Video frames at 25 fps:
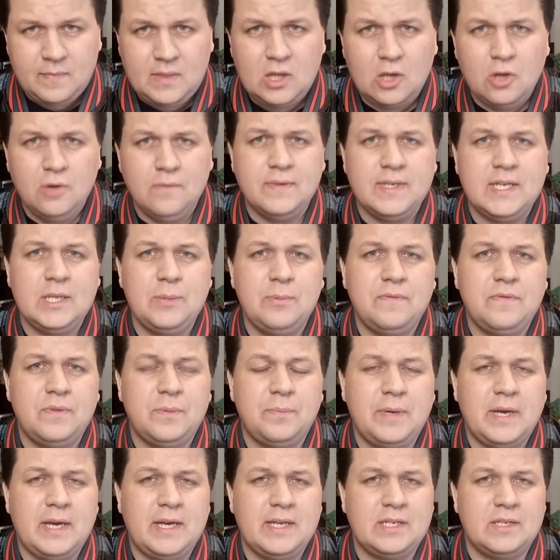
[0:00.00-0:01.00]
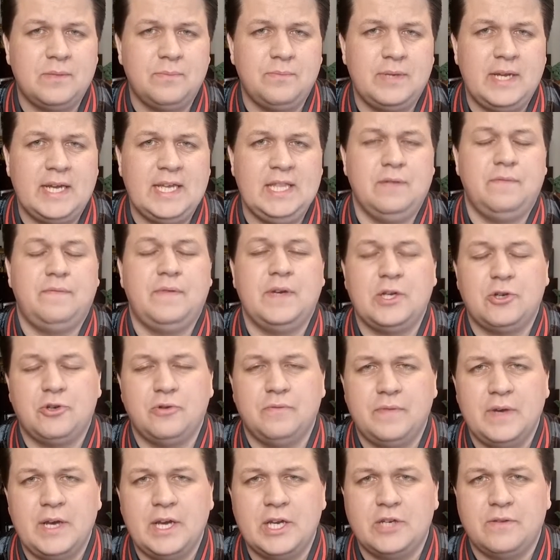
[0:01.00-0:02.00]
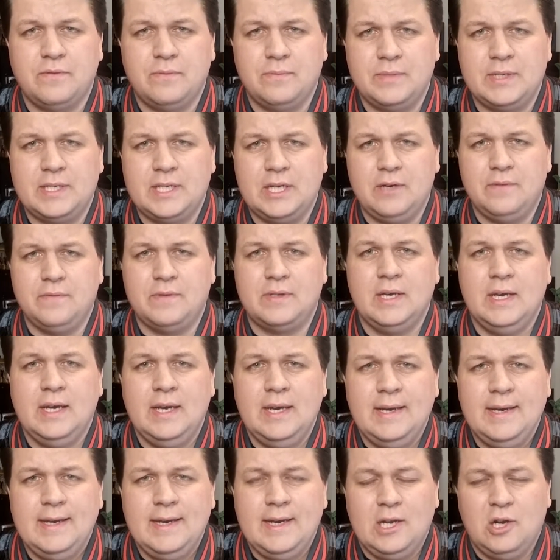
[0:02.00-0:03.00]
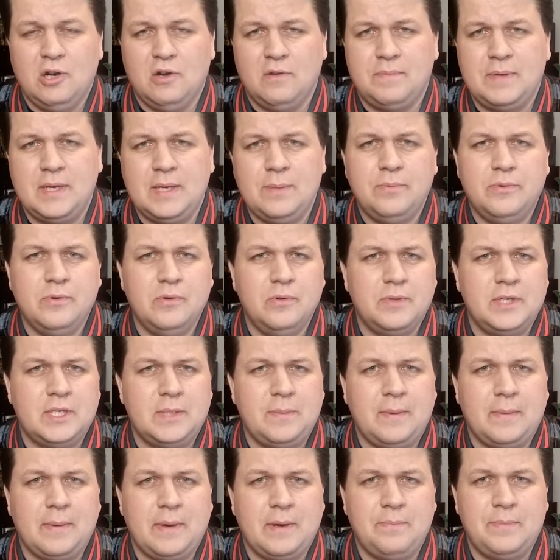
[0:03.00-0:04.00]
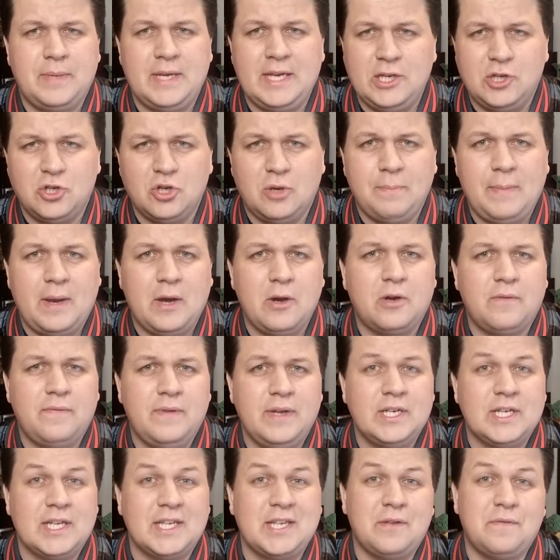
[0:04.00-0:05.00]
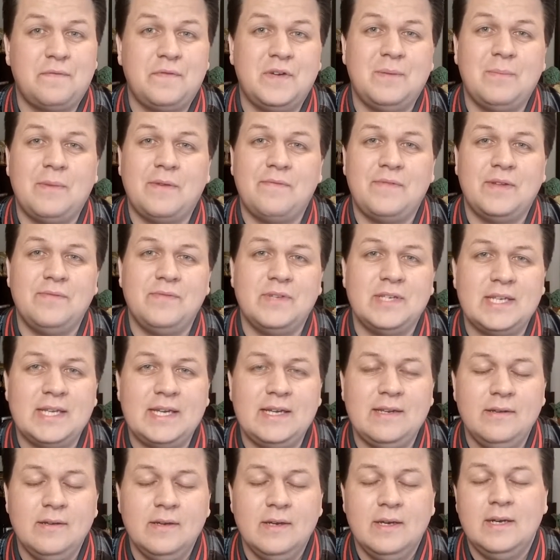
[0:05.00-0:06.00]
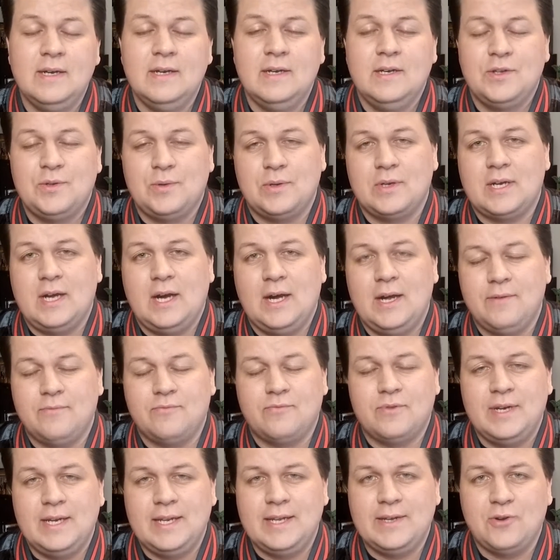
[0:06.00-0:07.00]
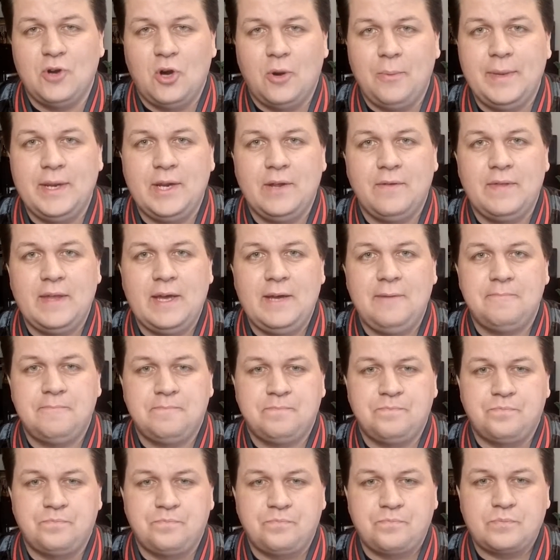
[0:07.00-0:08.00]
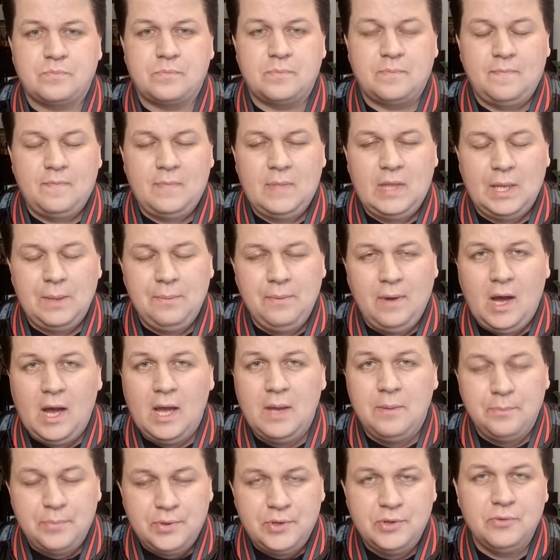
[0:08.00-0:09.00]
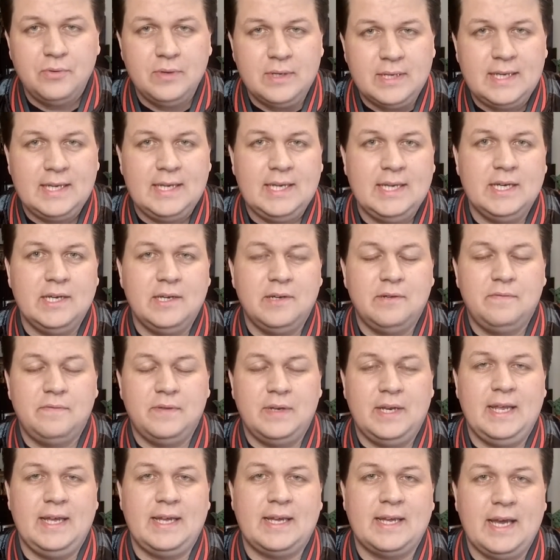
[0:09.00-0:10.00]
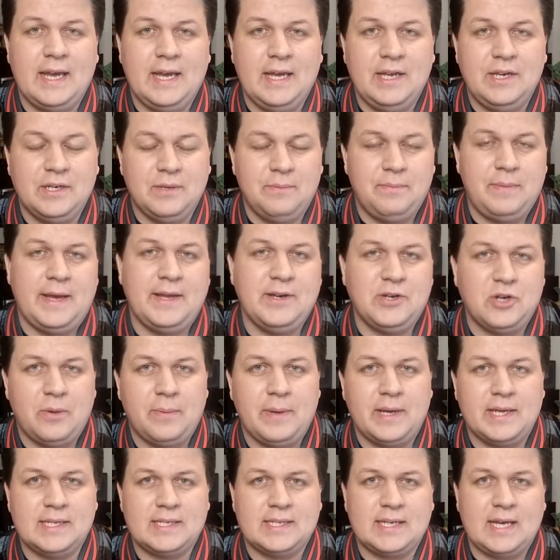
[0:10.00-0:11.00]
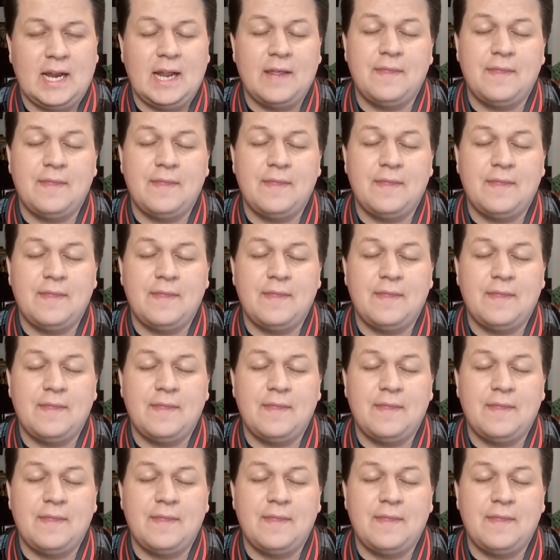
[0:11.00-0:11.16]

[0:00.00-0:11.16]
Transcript: Obviously with the person playing the fictional version of themselves, a lot of people always speak about being John Malkovich. That's a film I've never seen, so I can't really comment on that. I am purely here for Nick Cage and Pedro Pascal.